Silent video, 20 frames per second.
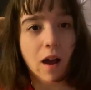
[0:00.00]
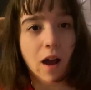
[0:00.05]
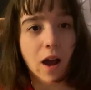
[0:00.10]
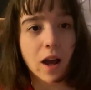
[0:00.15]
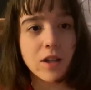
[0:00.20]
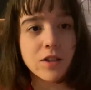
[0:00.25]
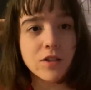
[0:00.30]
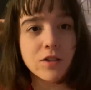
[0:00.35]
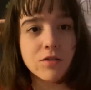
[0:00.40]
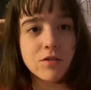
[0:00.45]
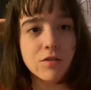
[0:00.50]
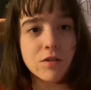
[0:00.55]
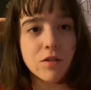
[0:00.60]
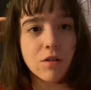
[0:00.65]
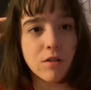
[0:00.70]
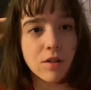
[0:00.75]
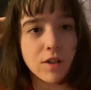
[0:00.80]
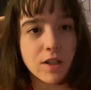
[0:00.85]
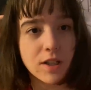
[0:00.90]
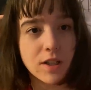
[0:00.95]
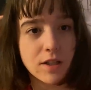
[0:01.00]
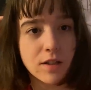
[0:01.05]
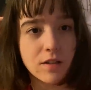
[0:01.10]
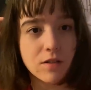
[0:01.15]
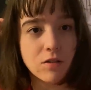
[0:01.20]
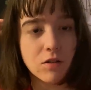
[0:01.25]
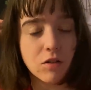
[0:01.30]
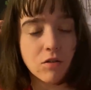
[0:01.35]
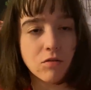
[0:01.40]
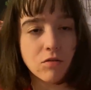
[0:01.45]
I just recorded
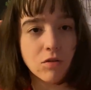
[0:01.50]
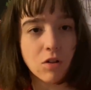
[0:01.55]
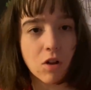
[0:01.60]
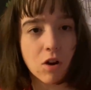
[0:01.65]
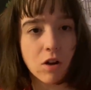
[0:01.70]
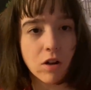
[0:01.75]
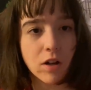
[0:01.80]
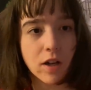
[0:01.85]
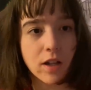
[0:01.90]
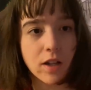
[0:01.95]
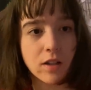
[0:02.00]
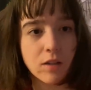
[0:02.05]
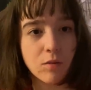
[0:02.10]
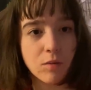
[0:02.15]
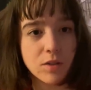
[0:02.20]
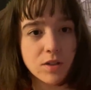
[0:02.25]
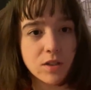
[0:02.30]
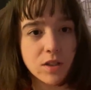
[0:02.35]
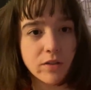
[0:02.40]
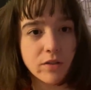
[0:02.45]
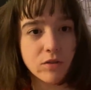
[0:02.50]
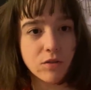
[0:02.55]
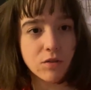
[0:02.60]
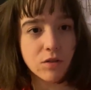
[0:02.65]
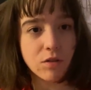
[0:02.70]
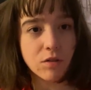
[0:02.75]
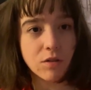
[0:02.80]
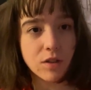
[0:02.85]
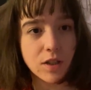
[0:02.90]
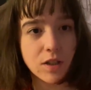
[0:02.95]
so long and it wasn't even
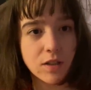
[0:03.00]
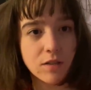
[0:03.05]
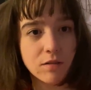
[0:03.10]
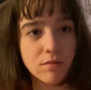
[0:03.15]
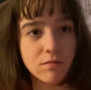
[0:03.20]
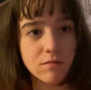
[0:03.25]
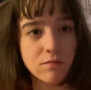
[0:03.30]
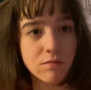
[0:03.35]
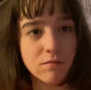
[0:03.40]
recording.